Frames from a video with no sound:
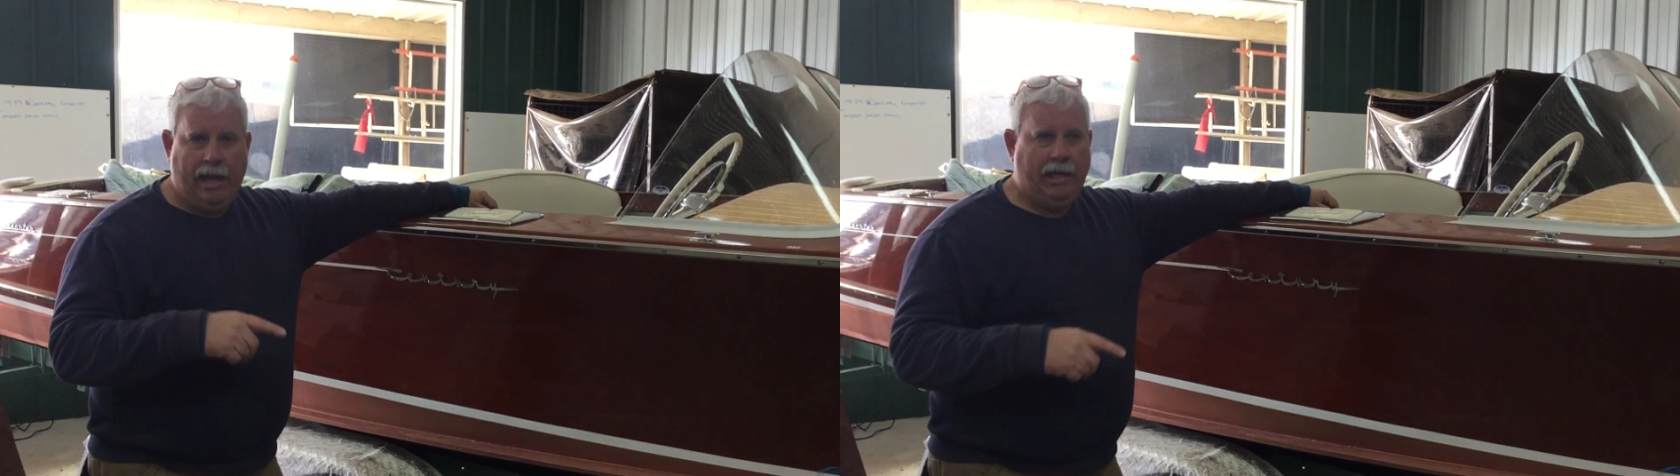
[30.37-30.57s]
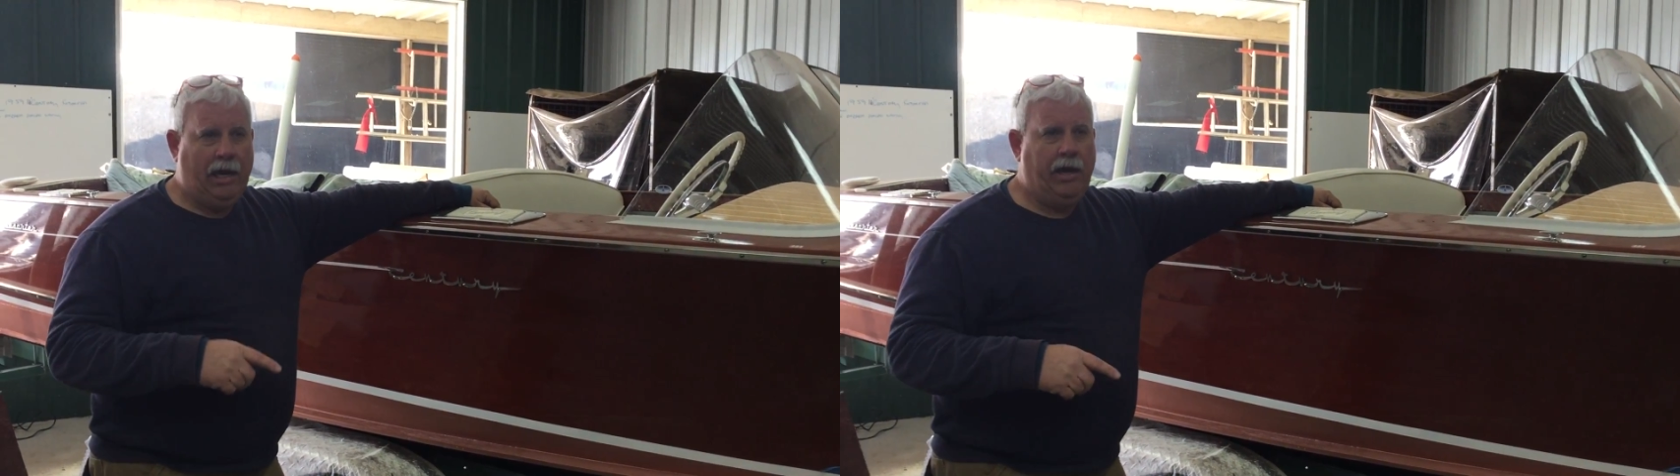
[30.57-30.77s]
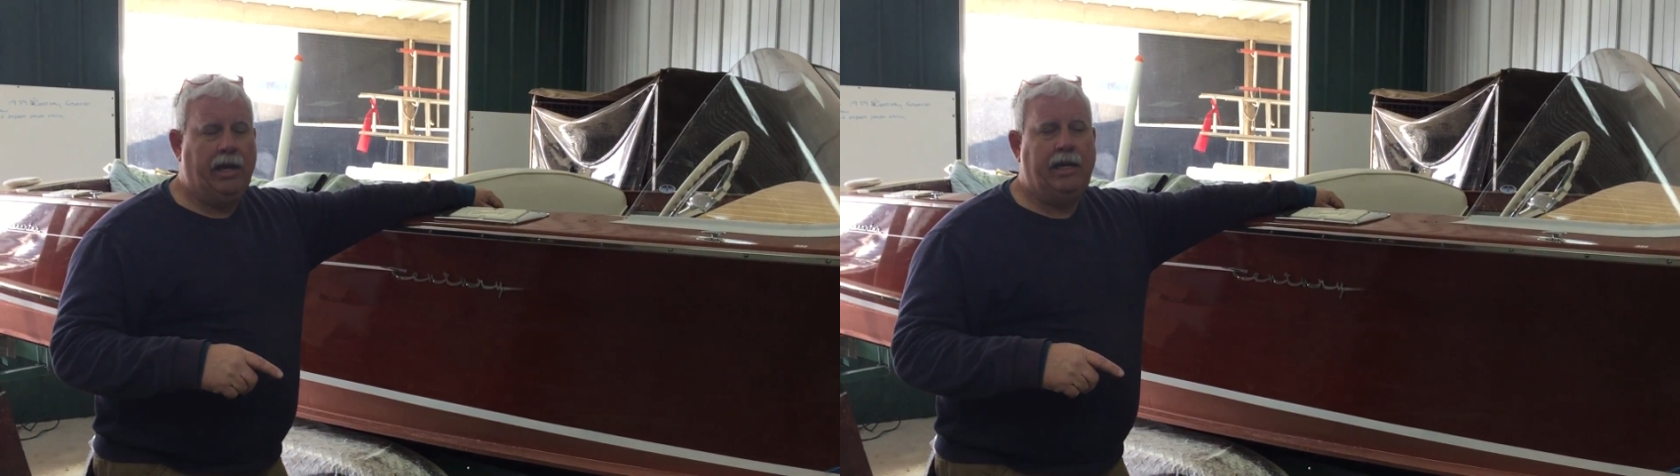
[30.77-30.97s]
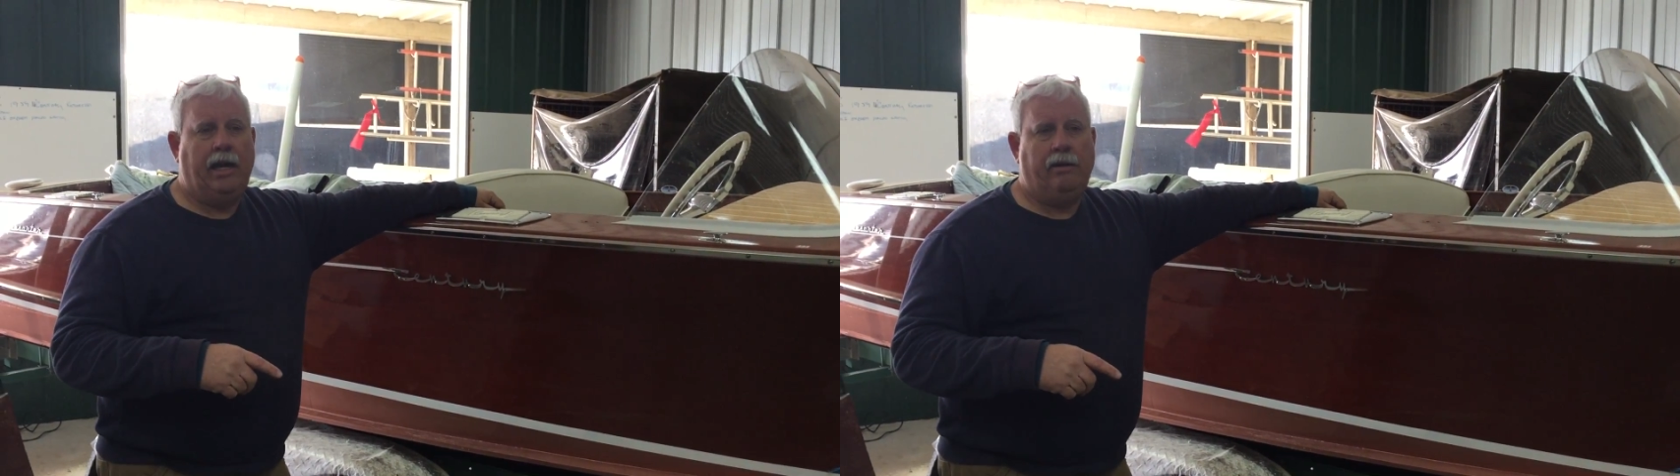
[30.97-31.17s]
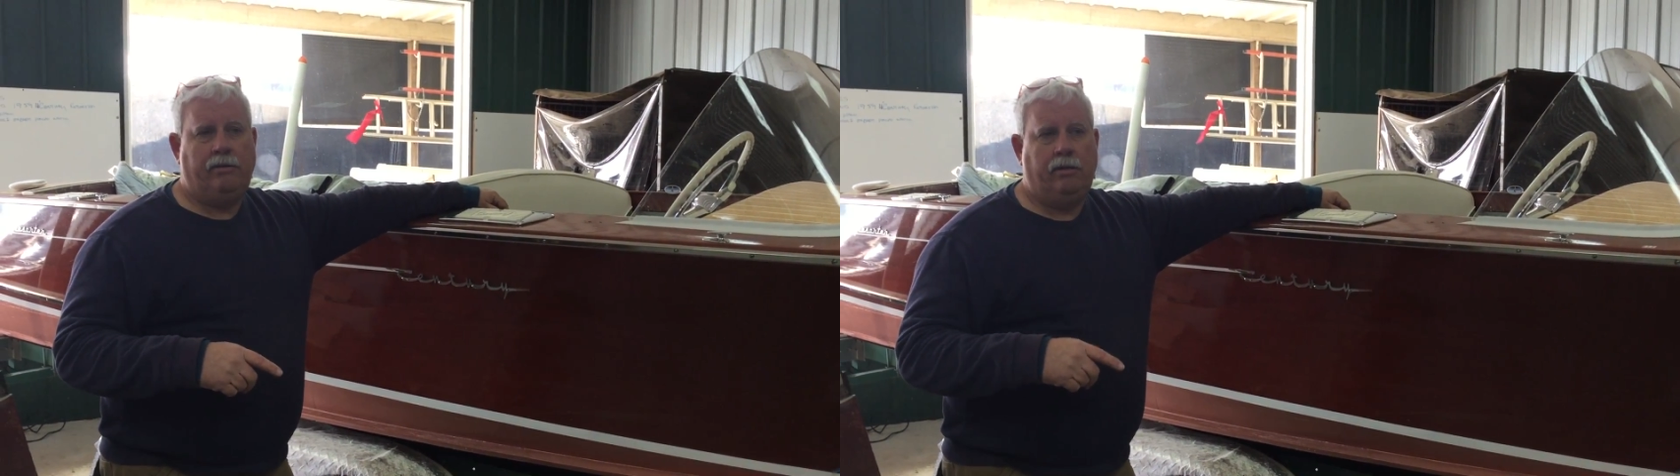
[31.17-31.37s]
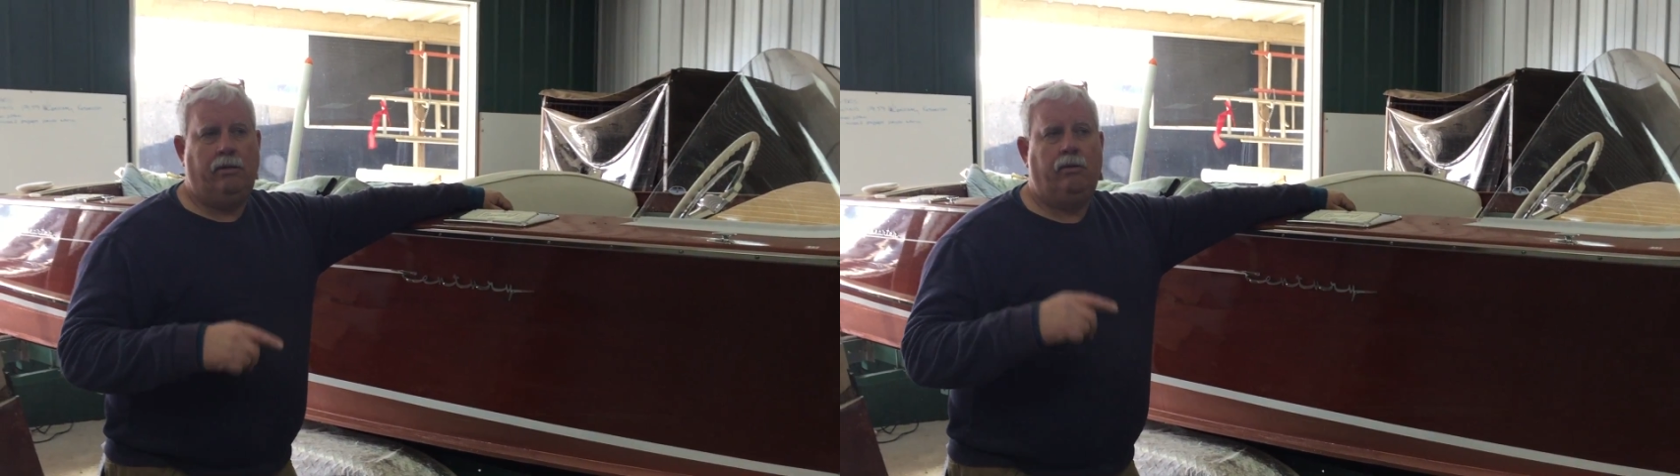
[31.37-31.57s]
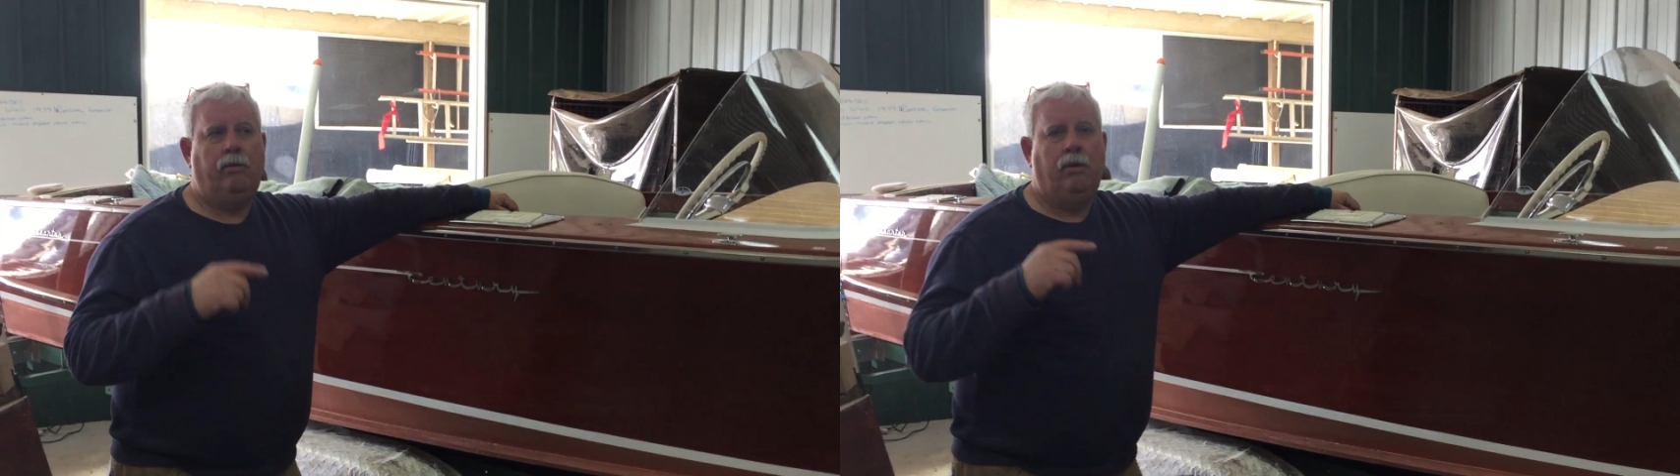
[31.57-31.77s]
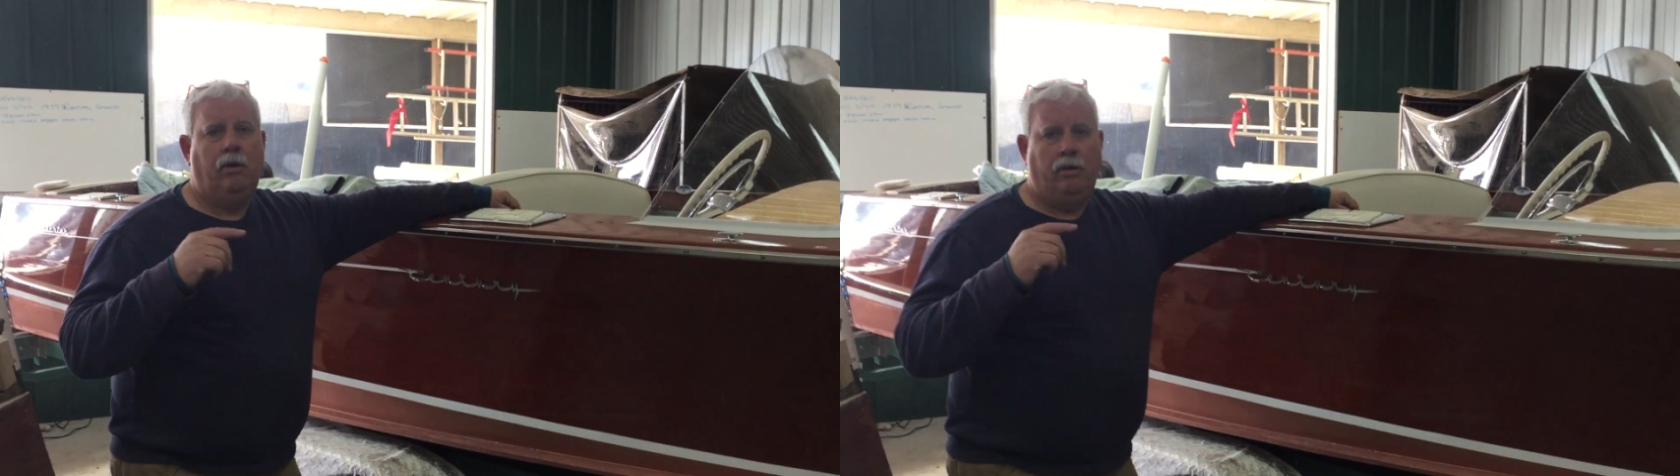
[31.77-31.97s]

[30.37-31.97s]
to hand carry it down to